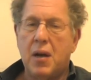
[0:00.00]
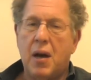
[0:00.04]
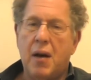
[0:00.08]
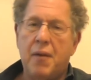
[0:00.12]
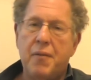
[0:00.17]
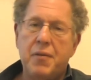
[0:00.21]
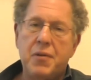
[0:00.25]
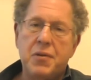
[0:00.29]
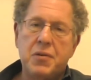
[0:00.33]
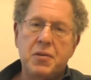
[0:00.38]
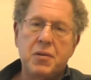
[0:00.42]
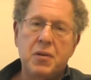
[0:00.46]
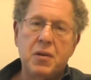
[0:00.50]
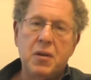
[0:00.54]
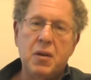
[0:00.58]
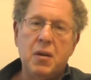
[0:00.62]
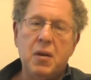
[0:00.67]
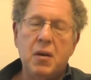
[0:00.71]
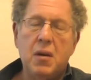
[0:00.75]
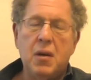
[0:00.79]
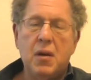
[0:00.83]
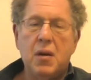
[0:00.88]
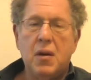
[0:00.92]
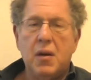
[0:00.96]
Obviously,
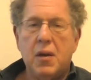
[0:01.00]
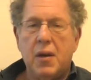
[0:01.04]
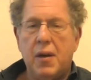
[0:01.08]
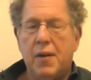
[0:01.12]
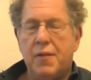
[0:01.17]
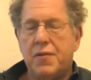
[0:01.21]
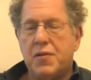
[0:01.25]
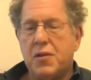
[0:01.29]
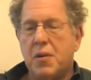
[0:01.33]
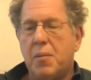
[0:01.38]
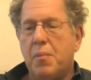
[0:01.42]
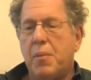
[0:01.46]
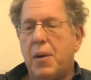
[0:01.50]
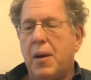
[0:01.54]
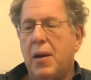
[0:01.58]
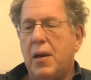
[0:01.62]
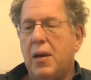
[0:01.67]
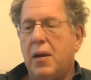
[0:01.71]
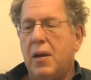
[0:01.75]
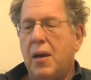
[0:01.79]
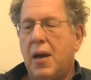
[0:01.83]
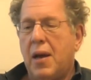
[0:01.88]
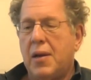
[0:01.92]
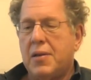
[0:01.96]
if somebody
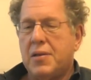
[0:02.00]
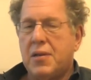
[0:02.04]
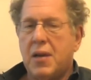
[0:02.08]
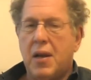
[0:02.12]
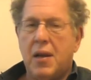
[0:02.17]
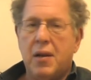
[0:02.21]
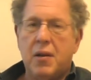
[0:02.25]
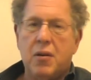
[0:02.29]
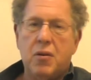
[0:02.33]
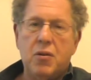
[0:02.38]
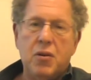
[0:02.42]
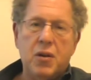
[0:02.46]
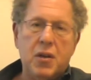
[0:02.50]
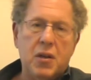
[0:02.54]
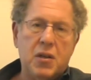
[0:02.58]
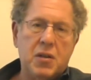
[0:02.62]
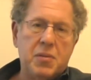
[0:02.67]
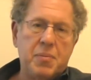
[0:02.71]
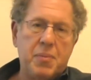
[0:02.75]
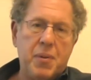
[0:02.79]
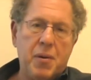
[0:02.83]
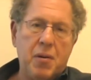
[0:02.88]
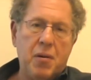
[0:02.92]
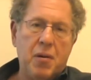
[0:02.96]
has had a good
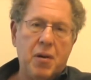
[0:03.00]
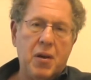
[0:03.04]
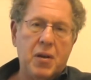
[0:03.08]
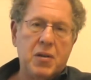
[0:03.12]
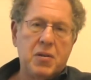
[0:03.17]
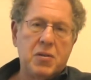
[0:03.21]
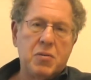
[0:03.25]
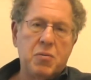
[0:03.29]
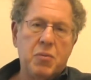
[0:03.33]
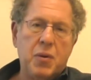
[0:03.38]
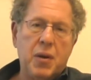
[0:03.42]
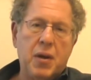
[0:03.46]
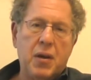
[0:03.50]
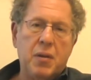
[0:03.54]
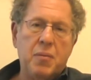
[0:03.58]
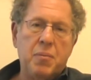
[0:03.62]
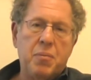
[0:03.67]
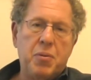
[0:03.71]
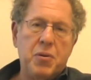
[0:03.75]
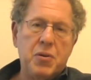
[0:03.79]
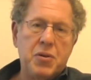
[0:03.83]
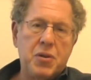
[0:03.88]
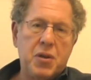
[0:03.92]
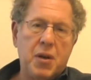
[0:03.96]
experience, we can
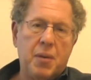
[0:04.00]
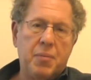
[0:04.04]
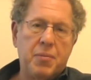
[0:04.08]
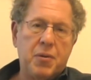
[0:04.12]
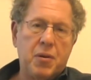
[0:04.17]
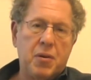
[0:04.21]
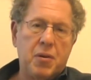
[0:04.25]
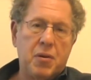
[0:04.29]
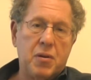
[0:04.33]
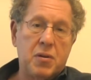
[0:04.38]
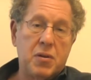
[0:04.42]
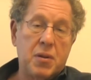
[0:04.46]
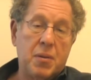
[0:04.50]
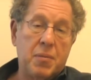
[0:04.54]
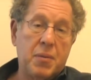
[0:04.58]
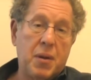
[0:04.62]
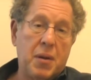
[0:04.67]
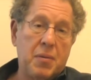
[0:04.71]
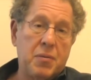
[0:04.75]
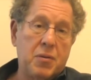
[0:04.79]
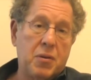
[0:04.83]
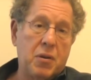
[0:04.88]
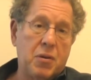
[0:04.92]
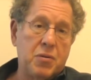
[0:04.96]
push it up to
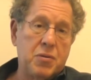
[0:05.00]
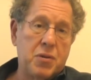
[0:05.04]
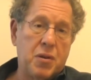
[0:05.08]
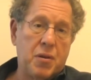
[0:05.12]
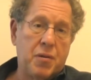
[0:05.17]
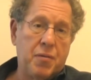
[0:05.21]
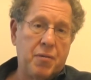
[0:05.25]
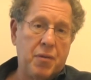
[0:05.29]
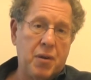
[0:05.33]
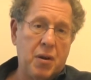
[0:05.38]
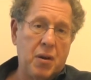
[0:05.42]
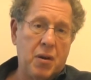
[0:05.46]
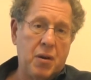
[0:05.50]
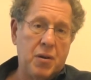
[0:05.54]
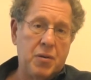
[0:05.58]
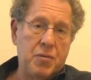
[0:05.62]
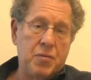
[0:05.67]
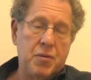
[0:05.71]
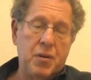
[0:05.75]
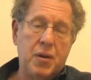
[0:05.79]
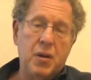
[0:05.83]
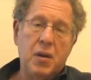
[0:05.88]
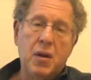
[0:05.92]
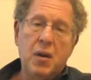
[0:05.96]
sometimes close to 300.
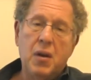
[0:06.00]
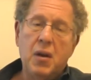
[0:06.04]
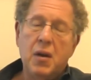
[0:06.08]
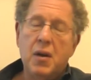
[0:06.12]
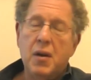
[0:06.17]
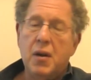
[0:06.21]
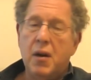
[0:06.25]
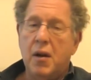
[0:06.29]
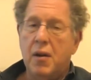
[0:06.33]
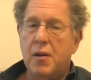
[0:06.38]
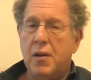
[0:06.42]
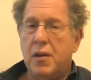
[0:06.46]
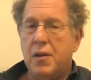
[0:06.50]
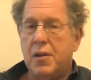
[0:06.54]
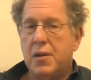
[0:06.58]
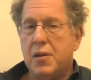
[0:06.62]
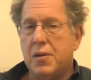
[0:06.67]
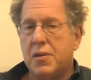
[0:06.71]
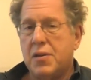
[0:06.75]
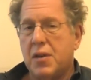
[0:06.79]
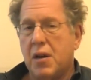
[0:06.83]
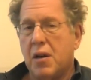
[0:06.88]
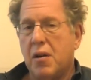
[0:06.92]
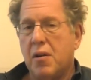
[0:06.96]
The
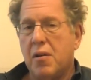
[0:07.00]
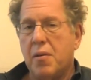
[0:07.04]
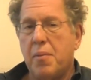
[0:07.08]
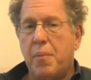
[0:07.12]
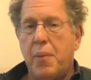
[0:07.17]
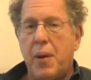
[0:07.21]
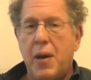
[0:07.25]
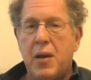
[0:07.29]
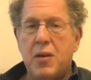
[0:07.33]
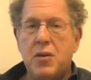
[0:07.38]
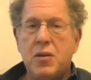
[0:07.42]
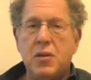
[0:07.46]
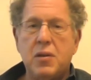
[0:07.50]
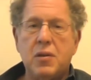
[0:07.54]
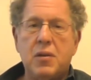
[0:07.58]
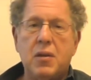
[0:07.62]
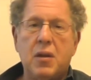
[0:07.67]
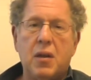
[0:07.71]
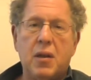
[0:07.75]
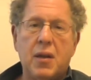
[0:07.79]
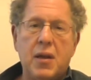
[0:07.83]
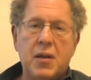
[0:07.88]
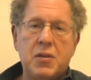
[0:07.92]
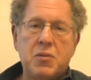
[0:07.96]
sicker the patient, the
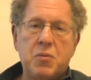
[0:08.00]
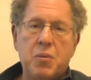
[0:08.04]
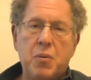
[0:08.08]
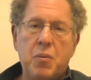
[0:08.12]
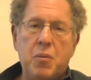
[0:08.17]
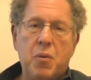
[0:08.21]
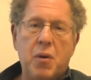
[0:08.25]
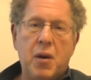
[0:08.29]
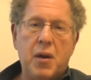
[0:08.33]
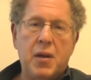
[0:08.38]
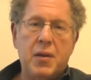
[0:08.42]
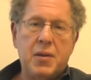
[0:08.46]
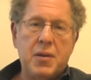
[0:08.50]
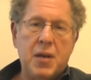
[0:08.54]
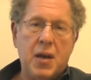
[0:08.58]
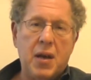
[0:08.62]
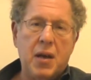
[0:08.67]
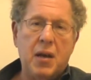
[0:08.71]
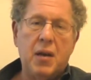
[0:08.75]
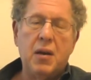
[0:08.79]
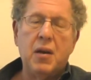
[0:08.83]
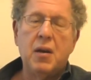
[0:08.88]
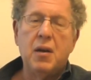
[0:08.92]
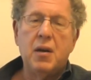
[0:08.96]
less we want to
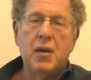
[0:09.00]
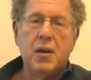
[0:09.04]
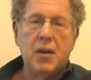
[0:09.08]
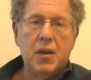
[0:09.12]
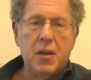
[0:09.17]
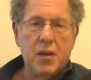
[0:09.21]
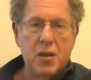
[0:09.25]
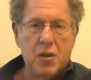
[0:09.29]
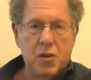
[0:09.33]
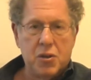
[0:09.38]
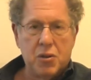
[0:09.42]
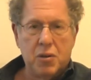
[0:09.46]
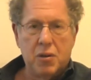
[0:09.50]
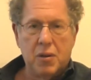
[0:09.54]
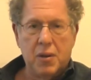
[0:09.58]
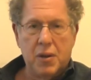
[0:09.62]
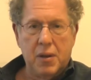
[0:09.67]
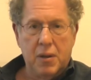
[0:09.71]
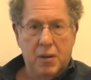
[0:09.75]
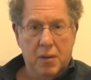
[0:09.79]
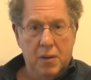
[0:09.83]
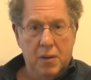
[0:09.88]
take initially.